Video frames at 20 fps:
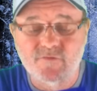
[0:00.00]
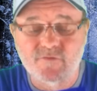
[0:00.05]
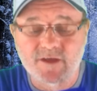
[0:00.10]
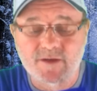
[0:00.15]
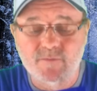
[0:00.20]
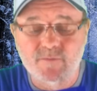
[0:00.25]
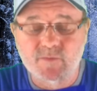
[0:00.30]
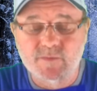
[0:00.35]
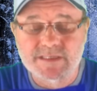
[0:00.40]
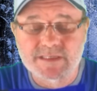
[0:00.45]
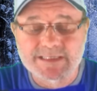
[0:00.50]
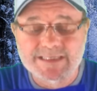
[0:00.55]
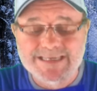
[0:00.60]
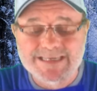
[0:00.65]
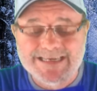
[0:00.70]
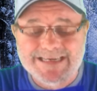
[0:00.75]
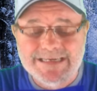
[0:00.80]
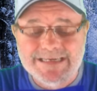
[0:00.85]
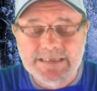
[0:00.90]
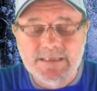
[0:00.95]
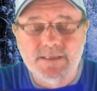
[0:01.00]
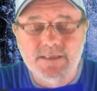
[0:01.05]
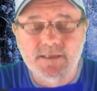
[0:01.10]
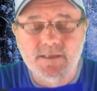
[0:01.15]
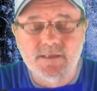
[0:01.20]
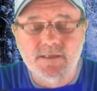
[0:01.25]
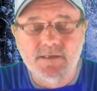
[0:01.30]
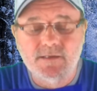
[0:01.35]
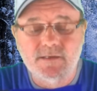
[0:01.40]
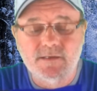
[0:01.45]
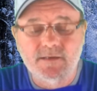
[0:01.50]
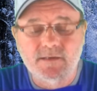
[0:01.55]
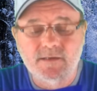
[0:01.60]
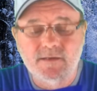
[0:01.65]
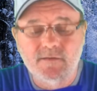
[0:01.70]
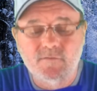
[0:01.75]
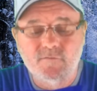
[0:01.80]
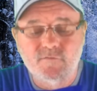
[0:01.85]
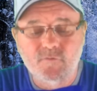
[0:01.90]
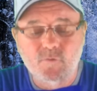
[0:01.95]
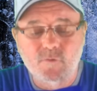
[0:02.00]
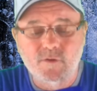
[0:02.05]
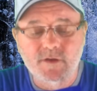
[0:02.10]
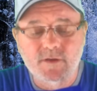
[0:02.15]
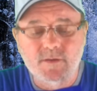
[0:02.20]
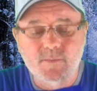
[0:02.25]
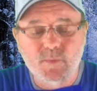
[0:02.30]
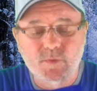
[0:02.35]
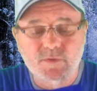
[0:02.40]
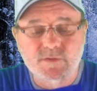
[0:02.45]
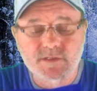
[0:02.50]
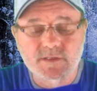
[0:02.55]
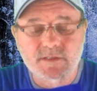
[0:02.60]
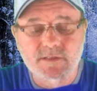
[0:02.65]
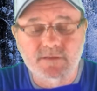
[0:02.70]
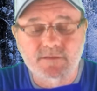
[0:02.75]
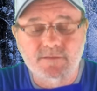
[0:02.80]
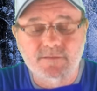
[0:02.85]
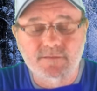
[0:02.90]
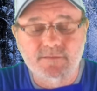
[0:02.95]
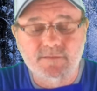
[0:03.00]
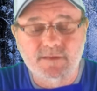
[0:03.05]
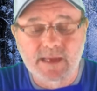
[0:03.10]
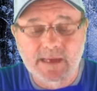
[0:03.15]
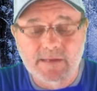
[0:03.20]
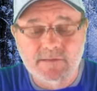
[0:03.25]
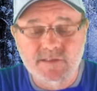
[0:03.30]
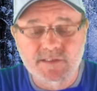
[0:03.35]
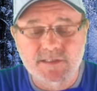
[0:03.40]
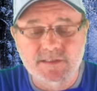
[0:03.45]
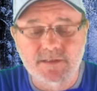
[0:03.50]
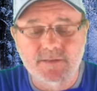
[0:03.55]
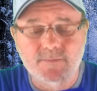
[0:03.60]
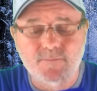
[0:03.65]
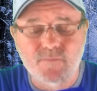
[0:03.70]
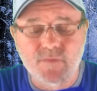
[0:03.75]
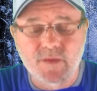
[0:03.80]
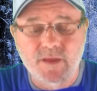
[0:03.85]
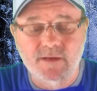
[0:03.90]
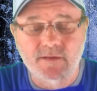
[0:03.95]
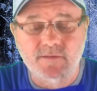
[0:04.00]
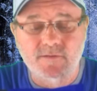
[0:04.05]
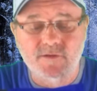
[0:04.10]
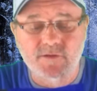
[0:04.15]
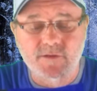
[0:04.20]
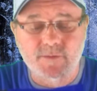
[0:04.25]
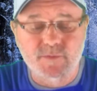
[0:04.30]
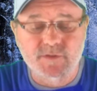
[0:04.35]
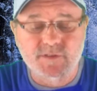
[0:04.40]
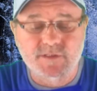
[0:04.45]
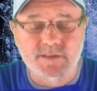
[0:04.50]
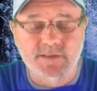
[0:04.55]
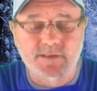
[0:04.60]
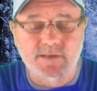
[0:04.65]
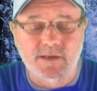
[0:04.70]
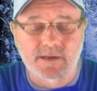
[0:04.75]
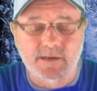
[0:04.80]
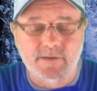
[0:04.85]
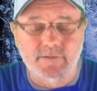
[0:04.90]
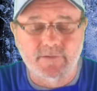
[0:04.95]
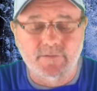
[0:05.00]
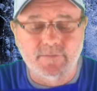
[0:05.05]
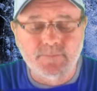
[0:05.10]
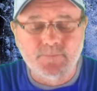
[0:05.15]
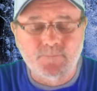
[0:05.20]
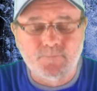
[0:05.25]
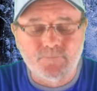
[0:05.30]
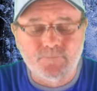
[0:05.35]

vitamin C, 40% calcium, and 30% iron.